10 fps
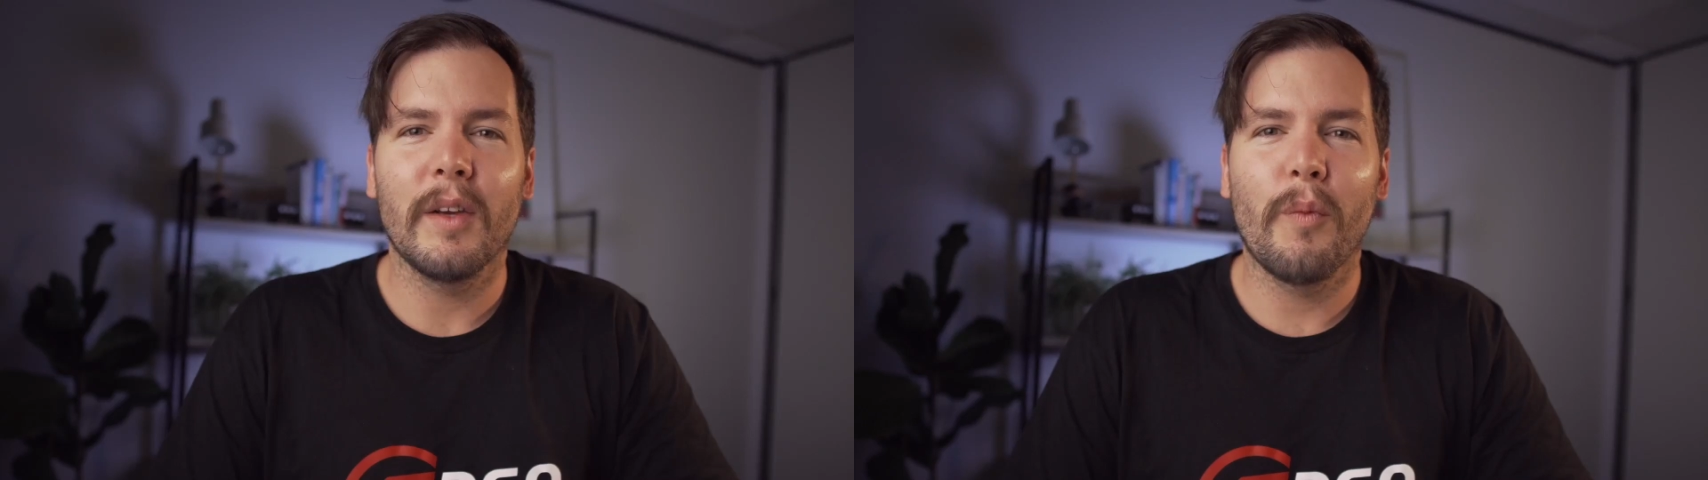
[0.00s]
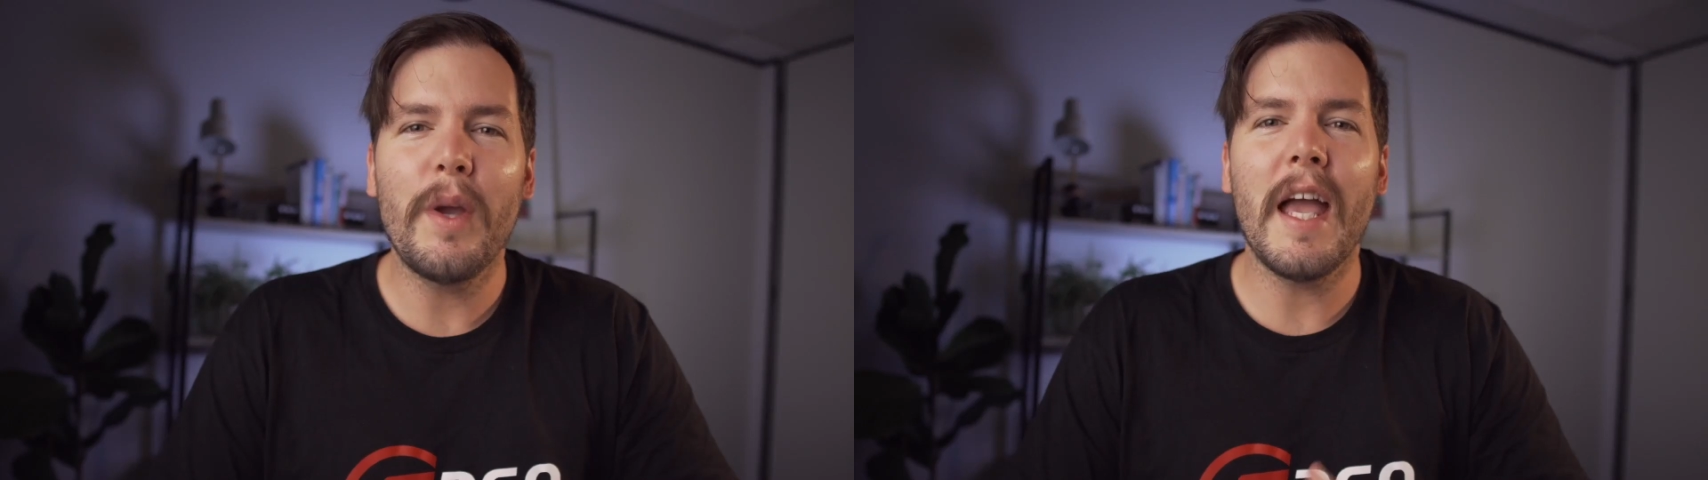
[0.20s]

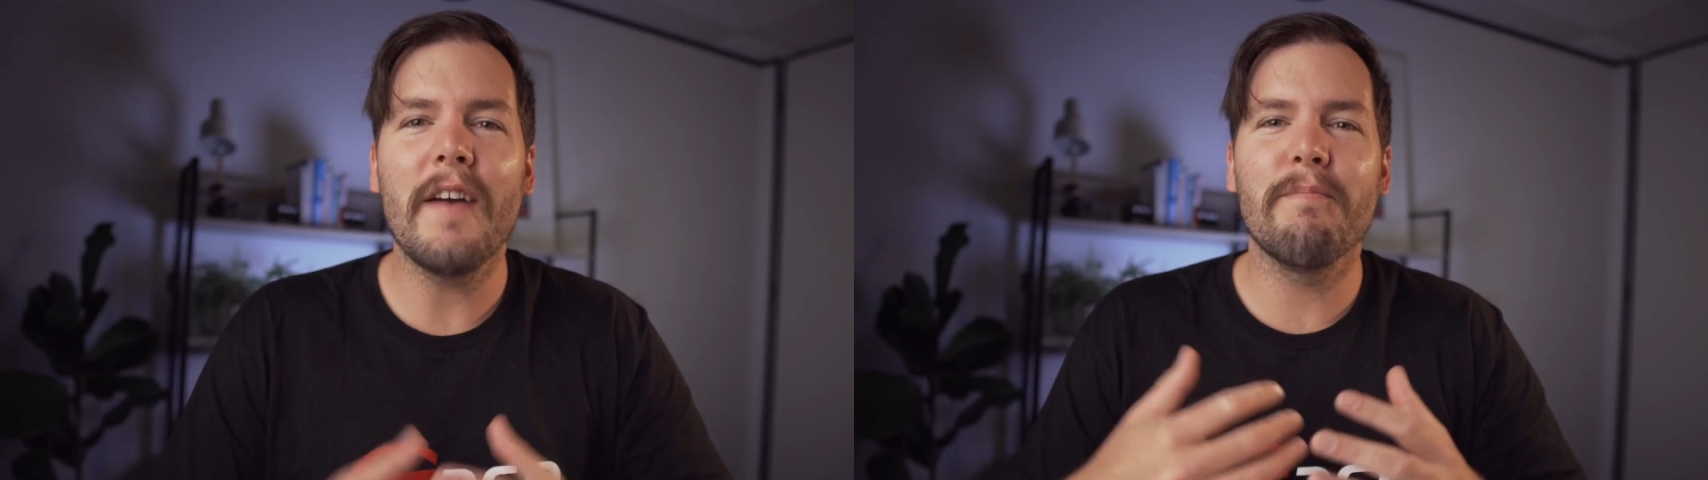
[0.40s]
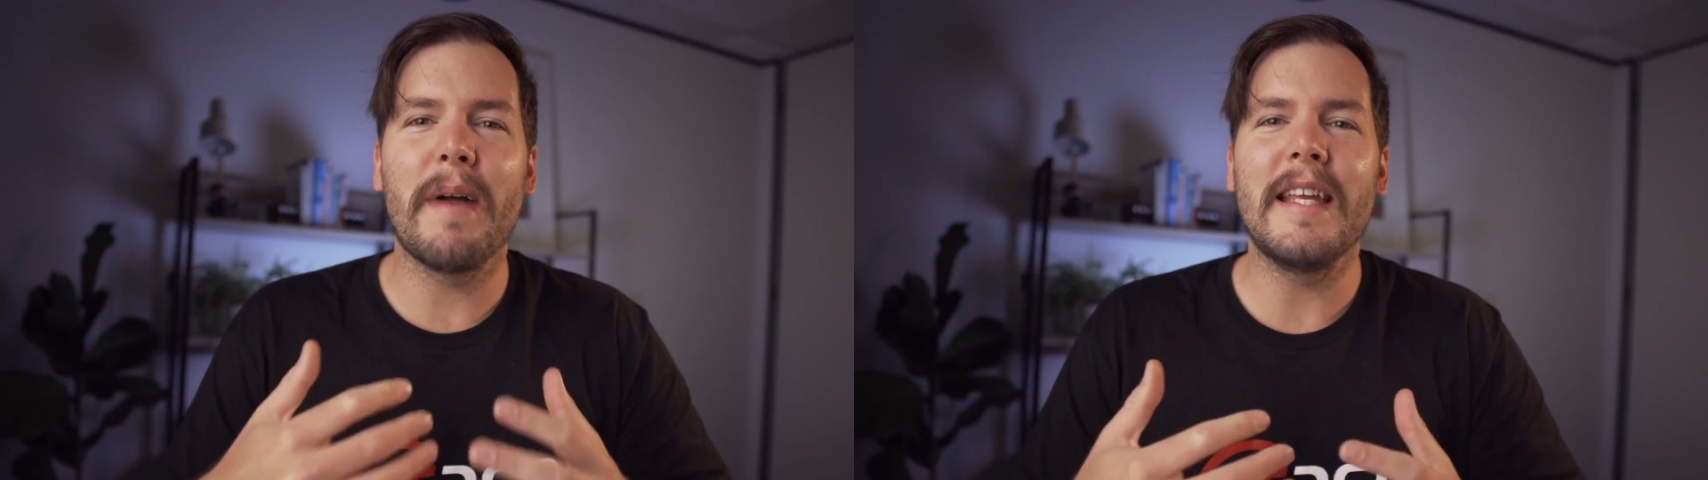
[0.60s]
We
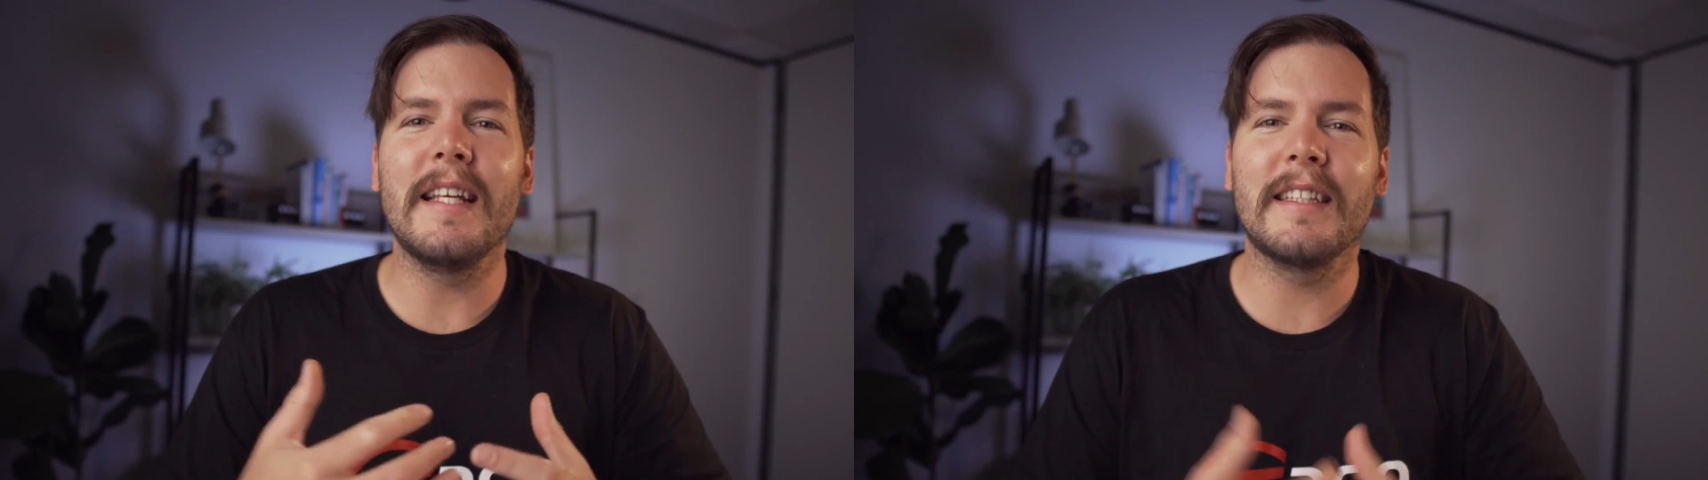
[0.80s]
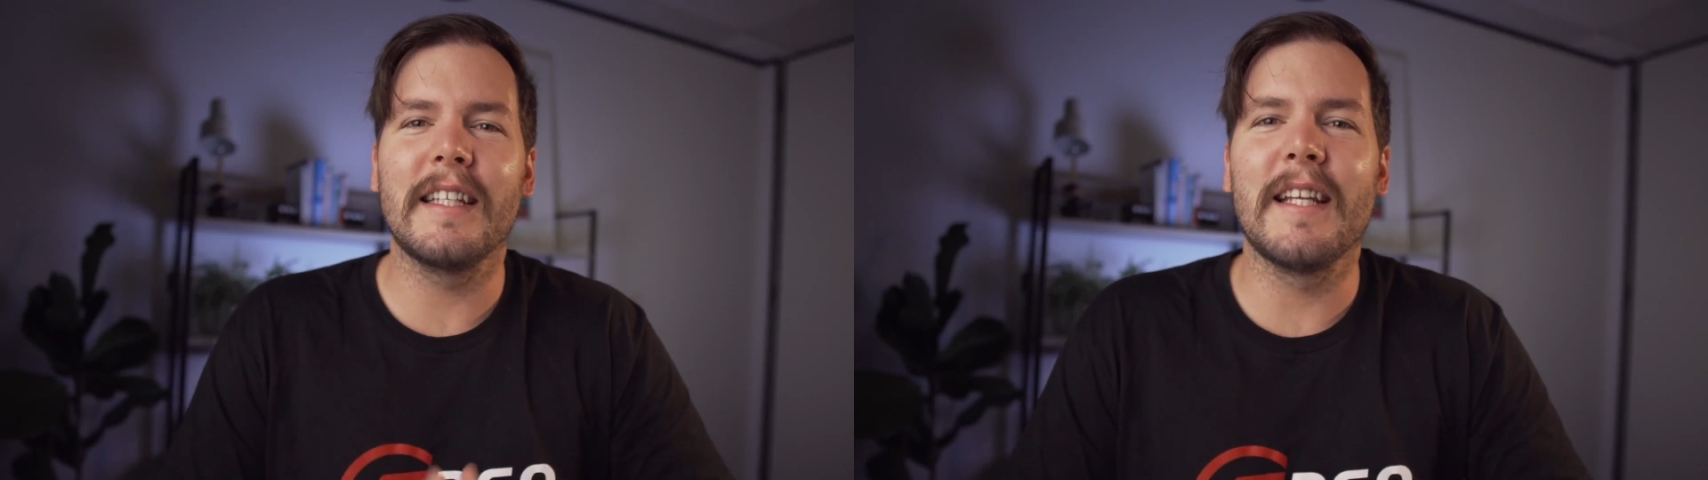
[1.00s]
have made
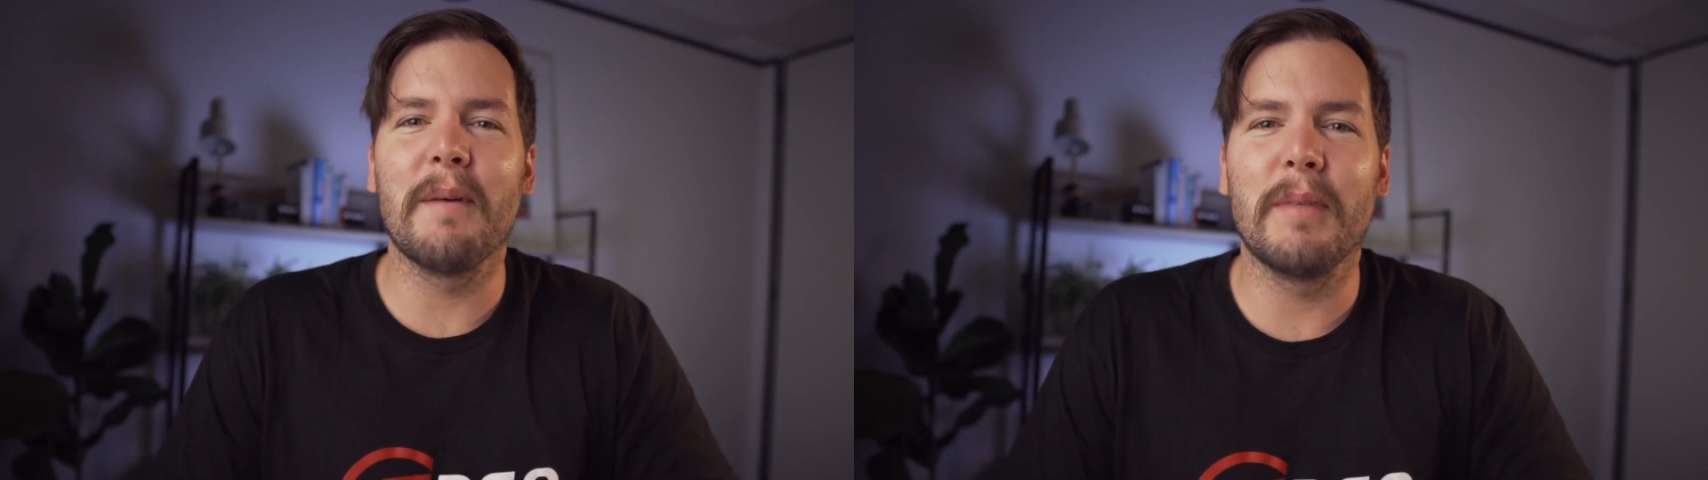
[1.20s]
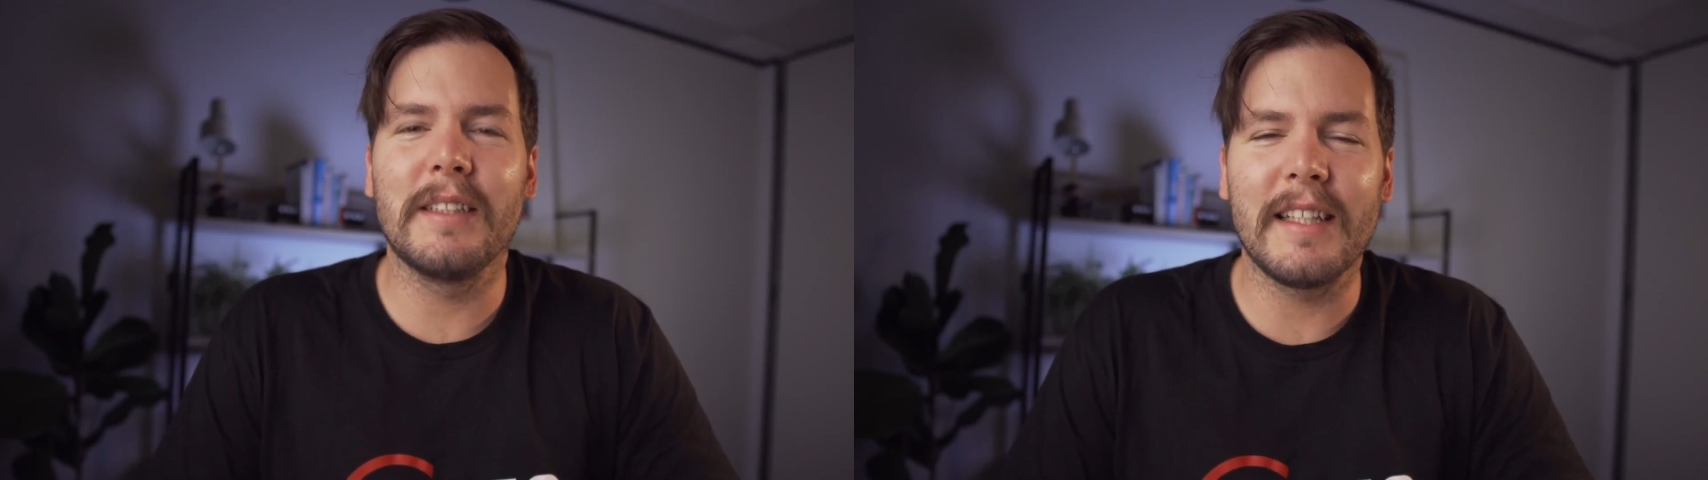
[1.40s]
it to
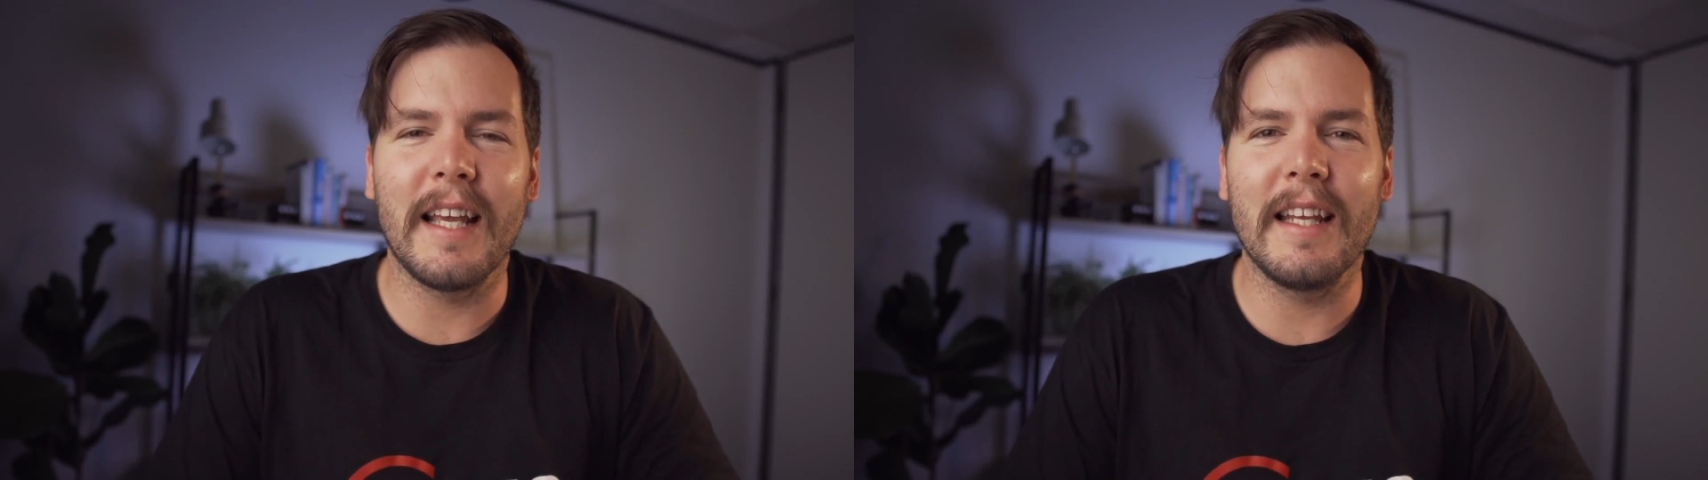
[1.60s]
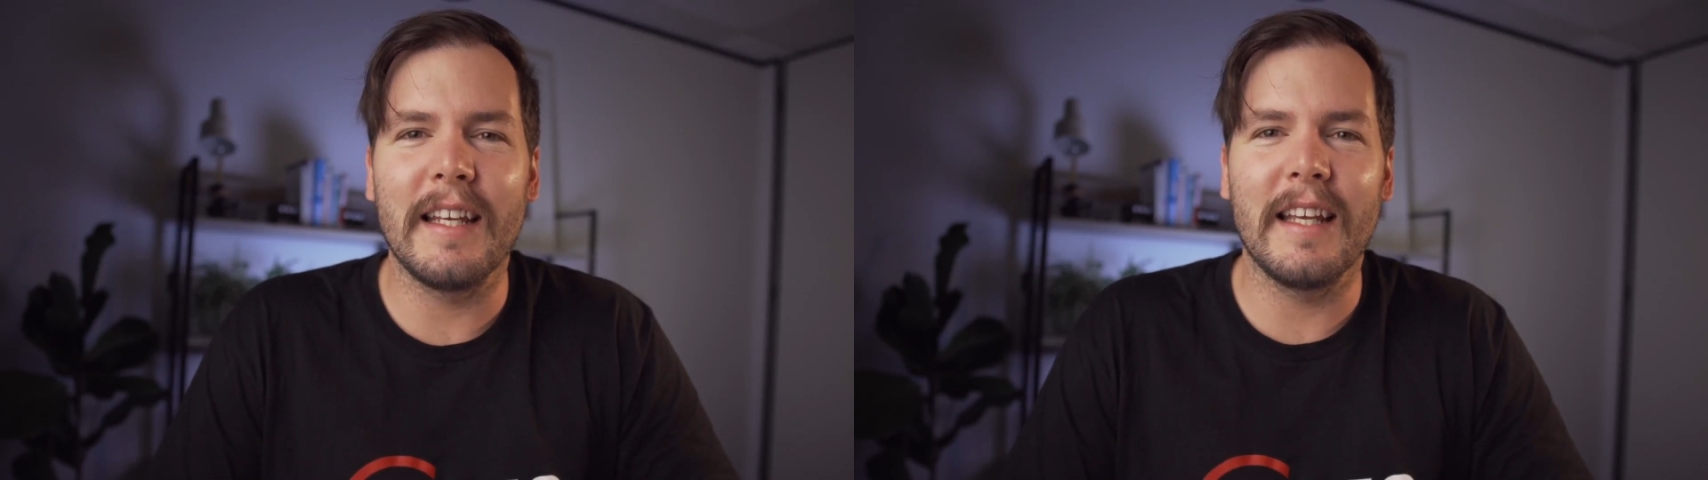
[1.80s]
number
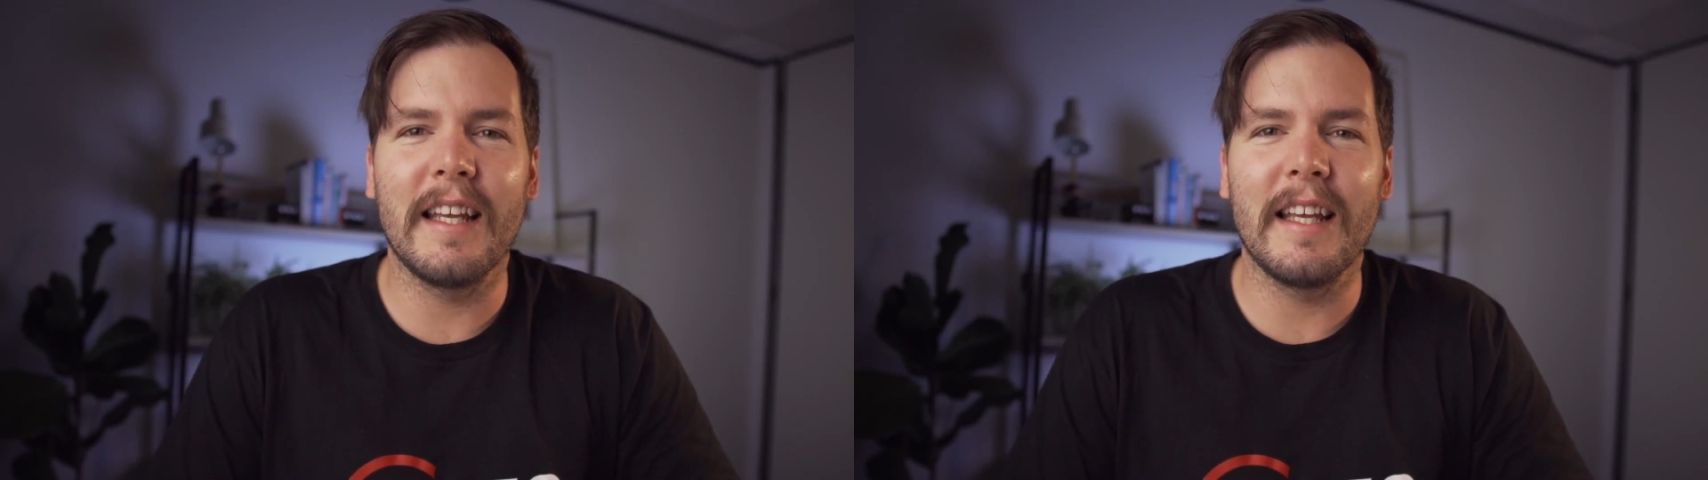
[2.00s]
10